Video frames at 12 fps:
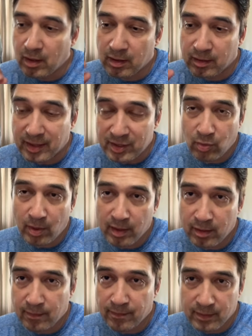This
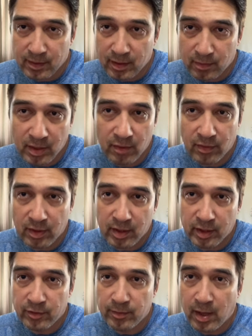one is a bit of a
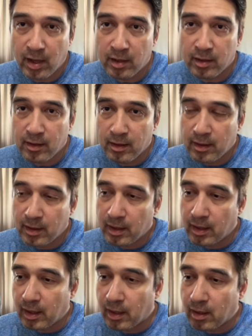curveball,
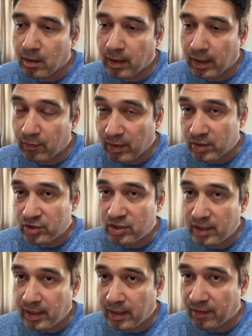and we'll
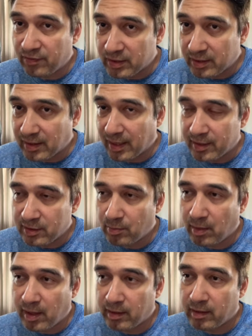see if this latest
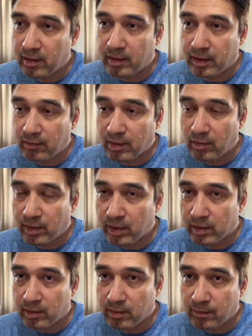model, even with
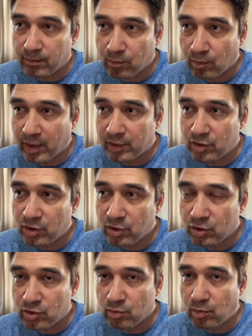a much
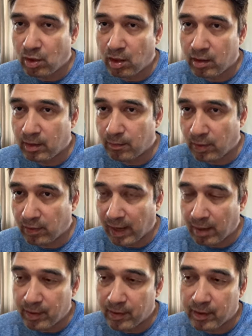smaller
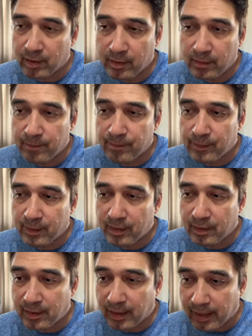parameter,
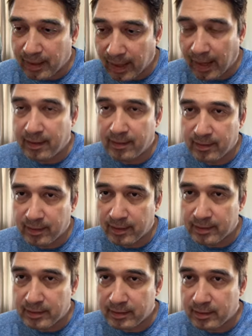can handle
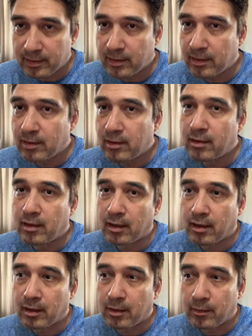this,
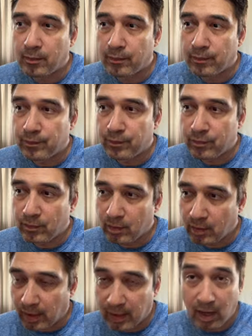
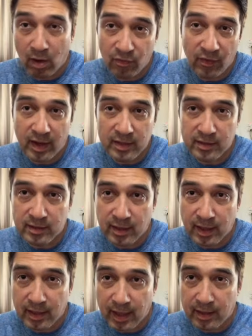and how fast it
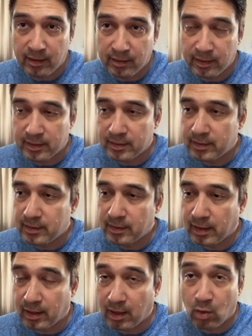can handle this,
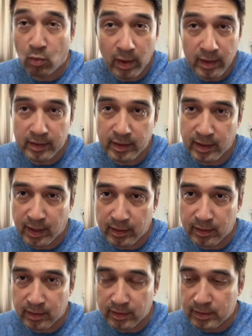and how well it can
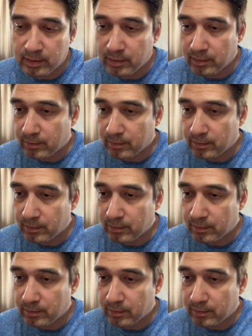handle this.